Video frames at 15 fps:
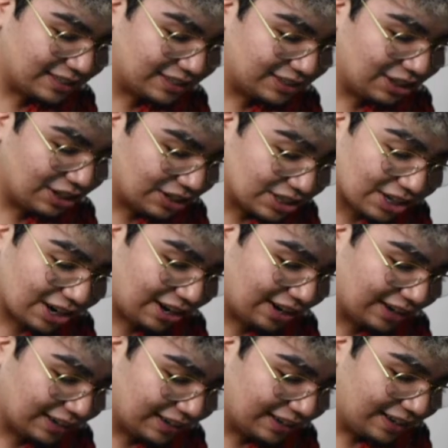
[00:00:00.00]
to touch
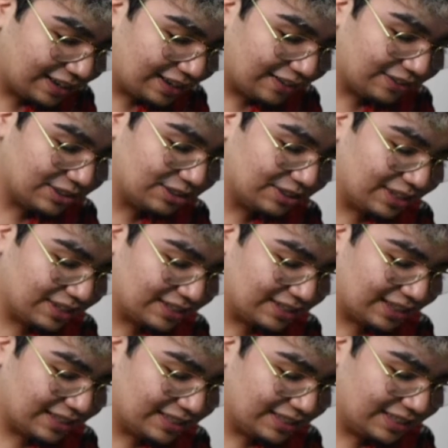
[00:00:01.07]
on for
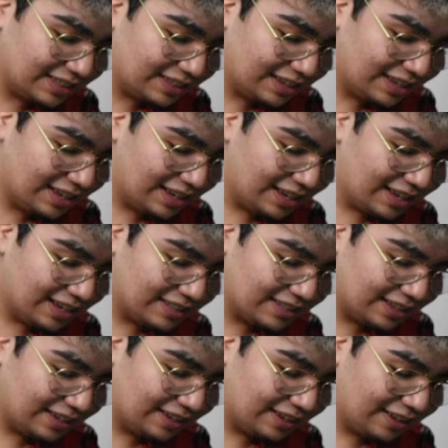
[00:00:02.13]
2019 is
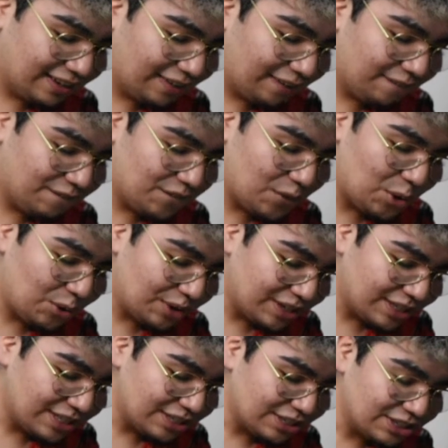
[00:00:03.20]
like
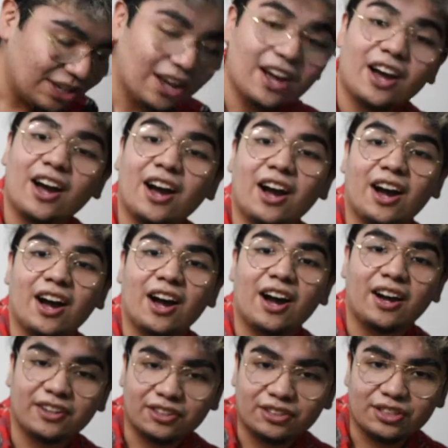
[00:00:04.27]
focus
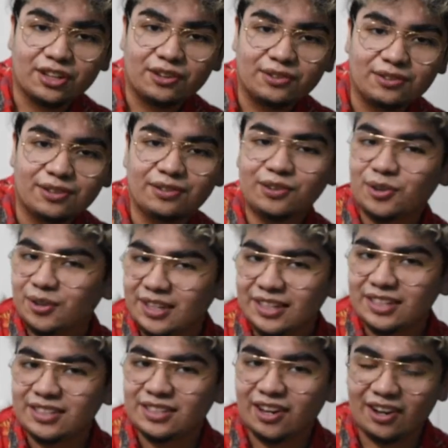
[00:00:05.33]
on yourself.
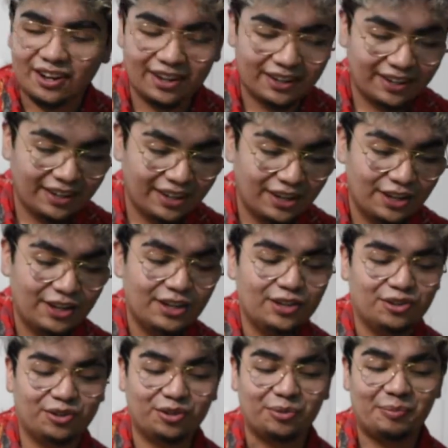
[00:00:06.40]
Focus on
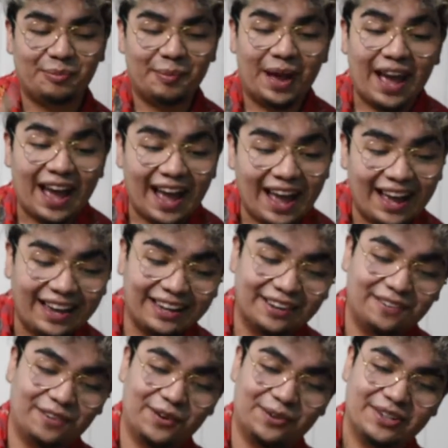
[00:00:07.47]
your
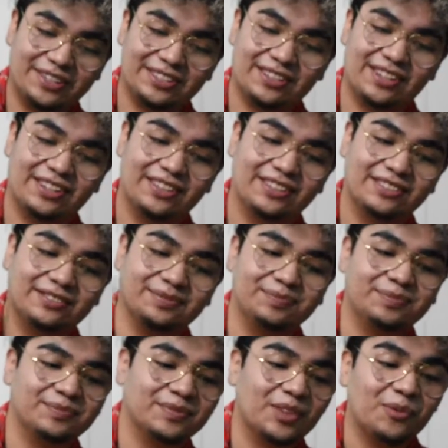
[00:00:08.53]
bag. Focus on
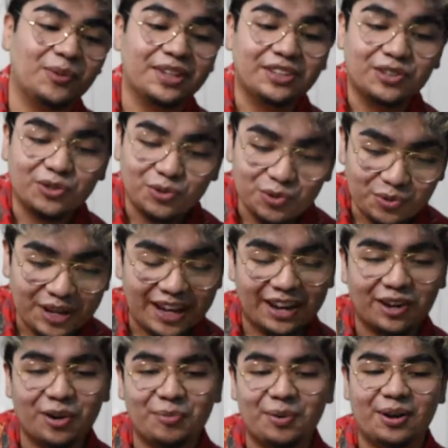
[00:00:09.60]
what you
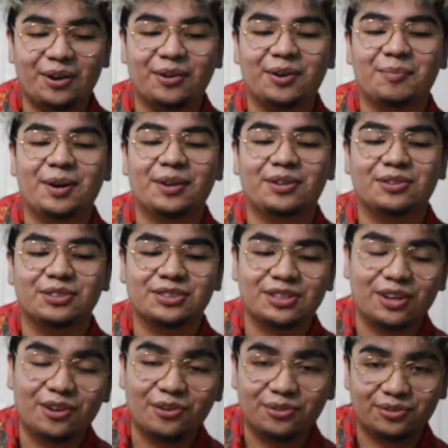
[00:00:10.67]
care about
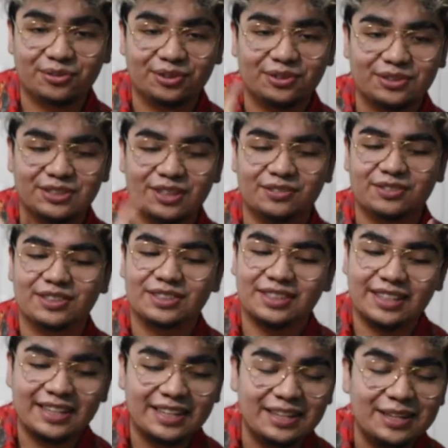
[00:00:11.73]
yourself, your
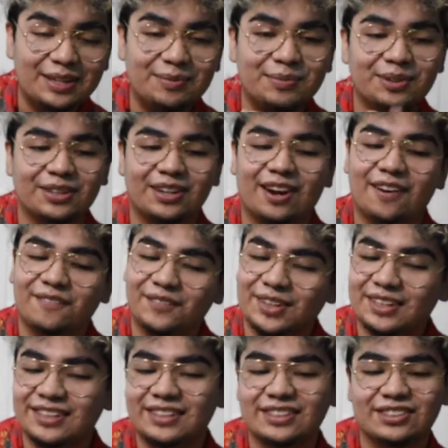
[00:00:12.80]
self-esteem, your
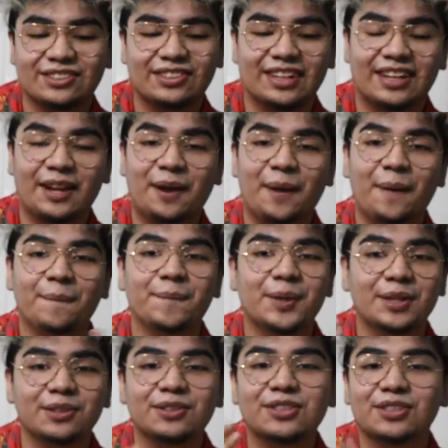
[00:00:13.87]
confidence. You're like,
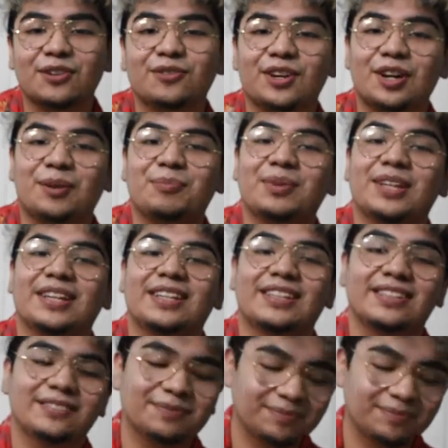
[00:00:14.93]
build yourself up. Like